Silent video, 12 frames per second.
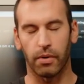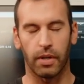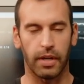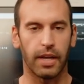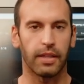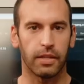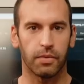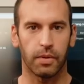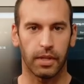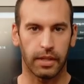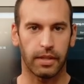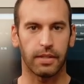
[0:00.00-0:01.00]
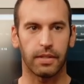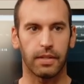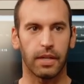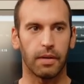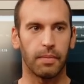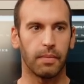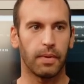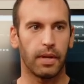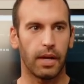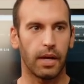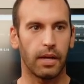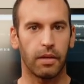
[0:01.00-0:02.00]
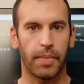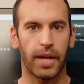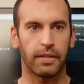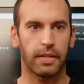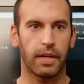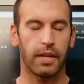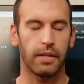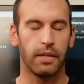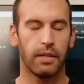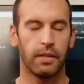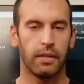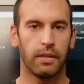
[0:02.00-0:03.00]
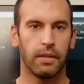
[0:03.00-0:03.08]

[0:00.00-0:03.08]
were looking at this, we were like, this is going to, their patent's going to end. And